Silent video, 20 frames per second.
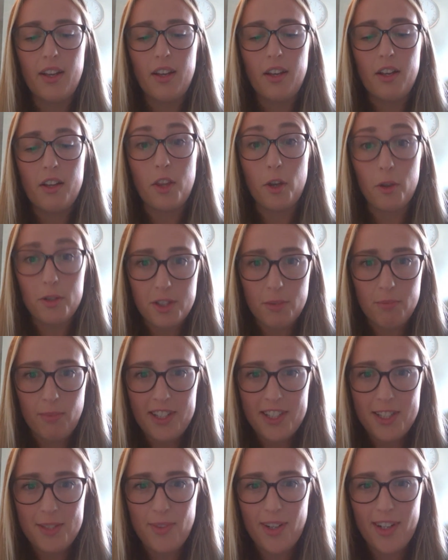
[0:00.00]
Those on
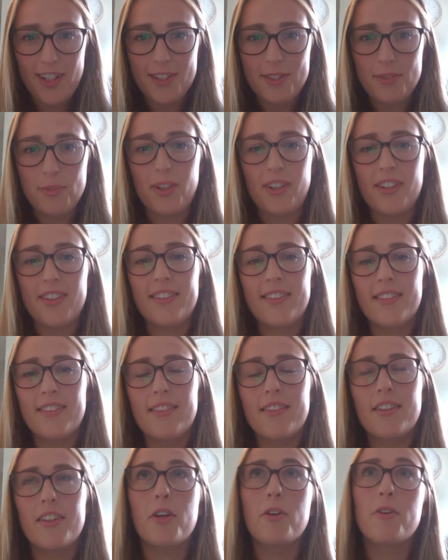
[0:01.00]
match day -1,
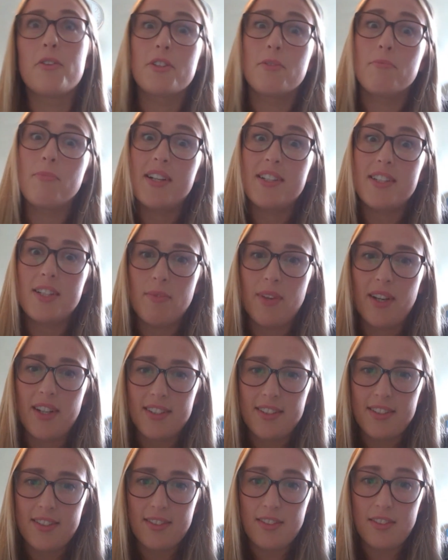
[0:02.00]
those on match day
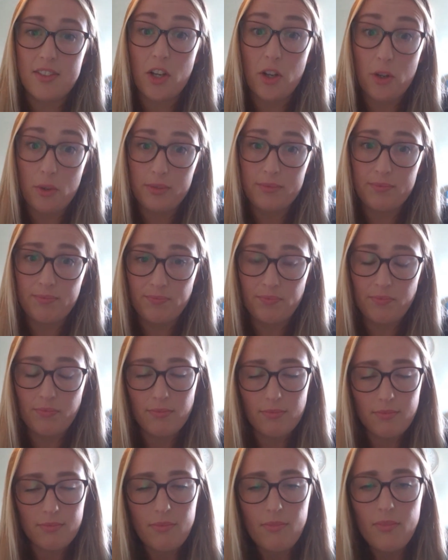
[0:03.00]
-2,
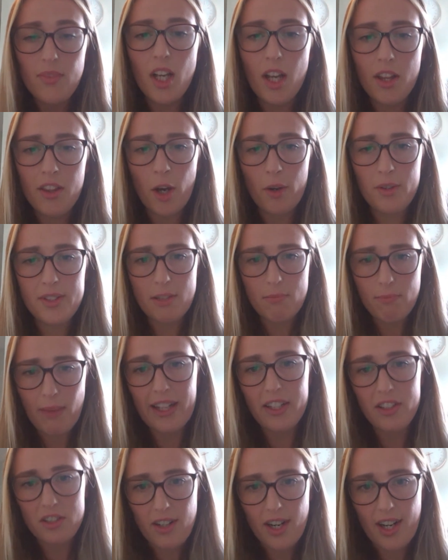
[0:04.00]
and those in
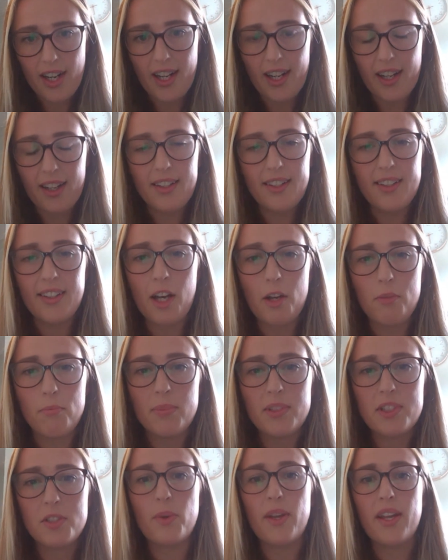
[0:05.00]
main training. And
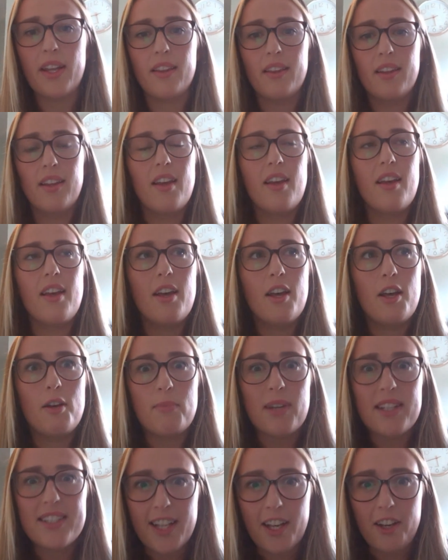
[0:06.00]
between
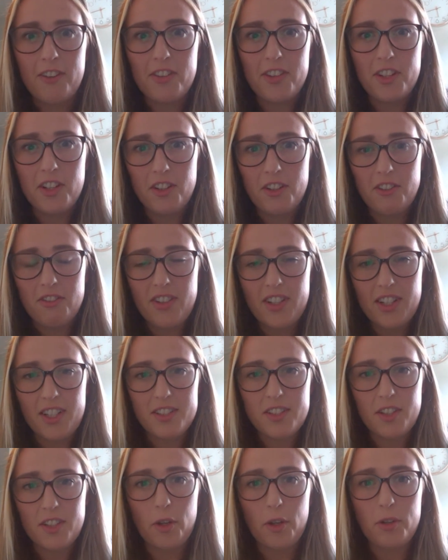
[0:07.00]
myself and the other
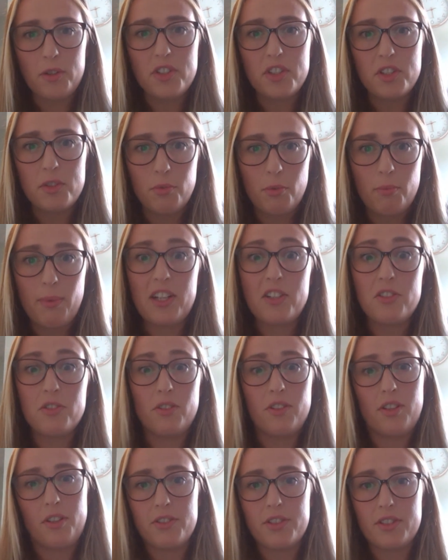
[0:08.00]
fitness coaches, we'll make sure
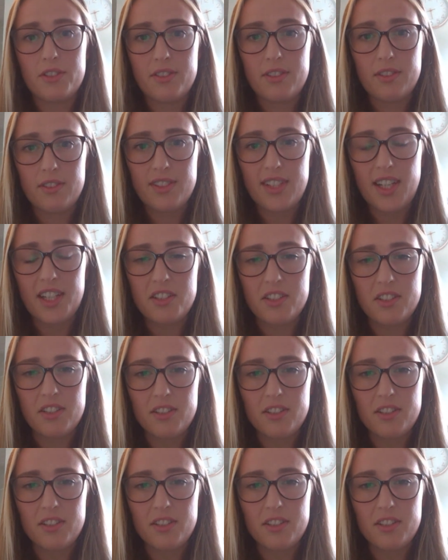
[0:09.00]
those sessions are